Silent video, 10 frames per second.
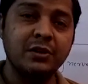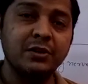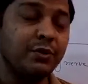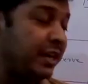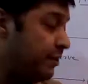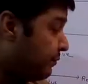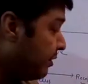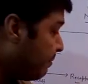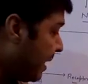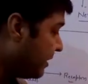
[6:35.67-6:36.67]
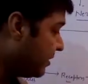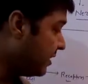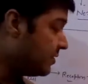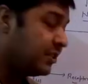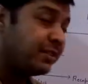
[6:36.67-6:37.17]
So if the
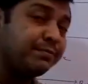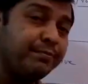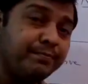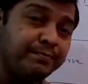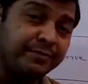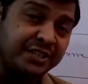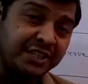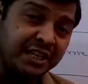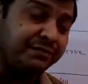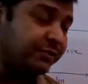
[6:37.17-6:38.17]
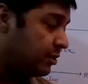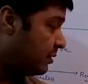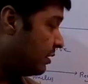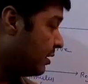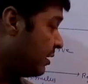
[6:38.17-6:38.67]
message is received
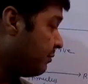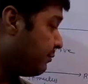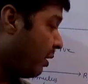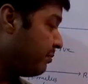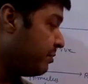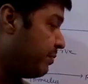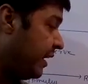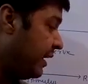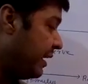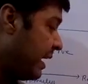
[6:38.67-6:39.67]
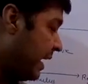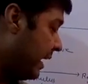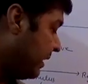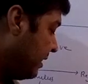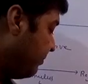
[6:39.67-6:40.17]
from the brain
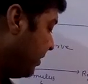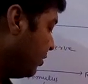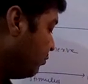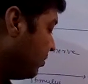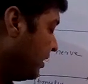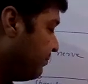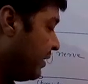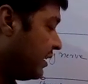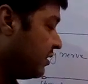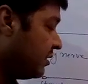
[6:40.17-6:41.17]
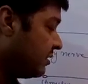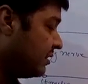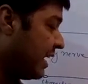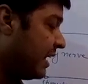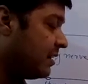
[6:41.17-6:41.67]
and given to the
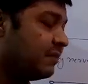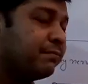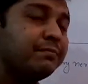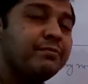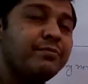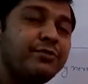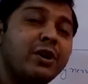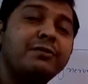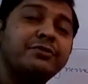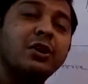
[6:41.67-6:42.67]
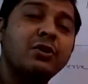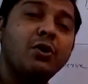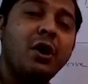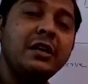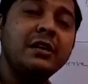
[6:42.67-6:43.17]
effectors, that nerves are
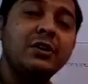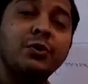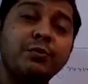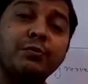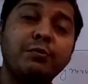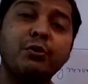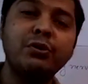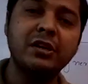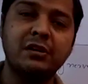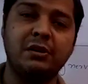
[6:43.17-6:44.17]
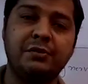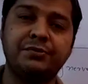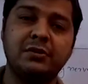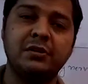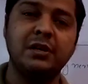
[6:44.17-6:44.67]
called motor
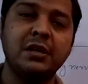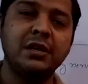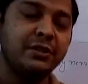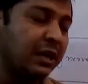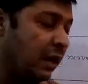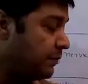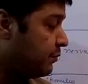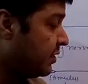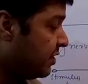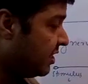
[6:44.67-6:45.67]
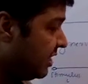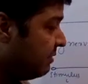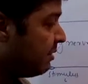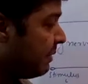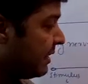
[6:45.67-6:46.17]
nerves. The nerves which
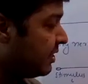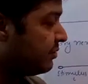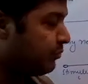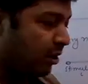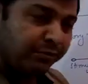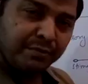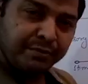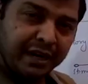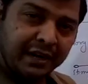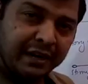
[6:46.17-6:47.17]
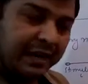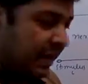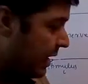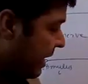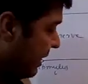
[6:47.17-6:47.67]
receive the message from the brain
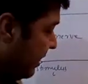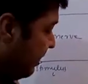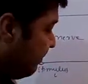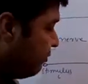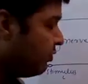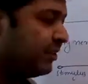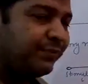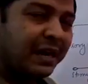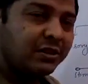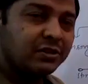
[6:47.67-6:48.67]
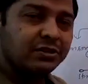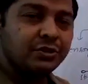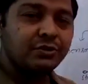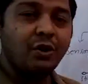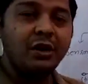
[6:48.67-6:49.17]
and give to the effectors
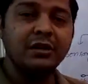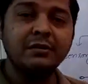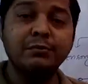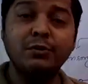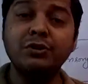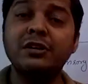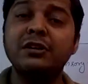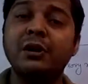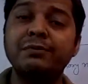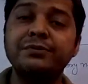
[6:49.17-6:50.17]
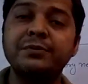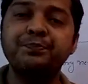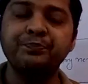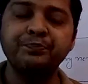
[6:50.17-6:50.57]
are called motor nerves.